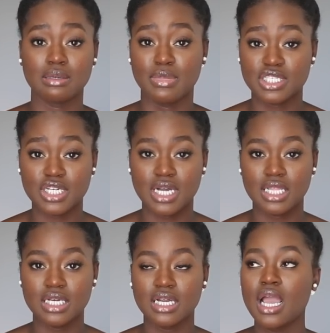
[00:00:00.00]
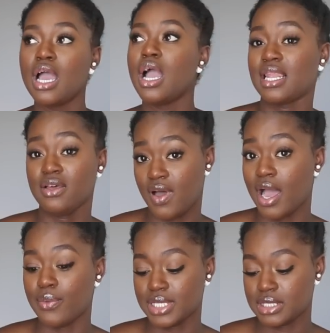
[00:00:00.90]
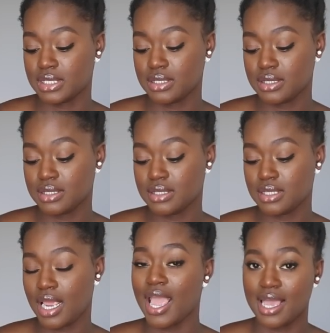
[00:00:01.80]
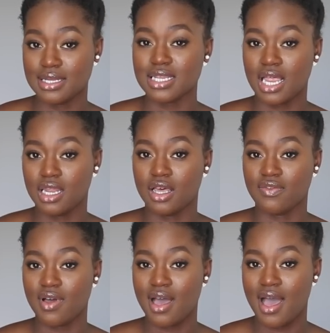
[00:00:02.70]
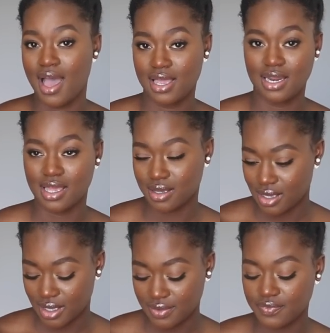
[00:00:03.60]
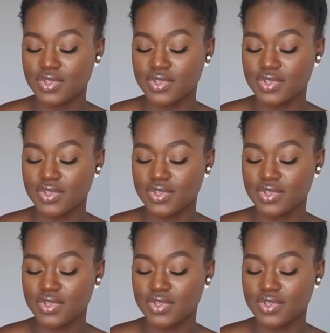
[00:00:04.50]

mustard color, I love high waisted and I love high leg cut.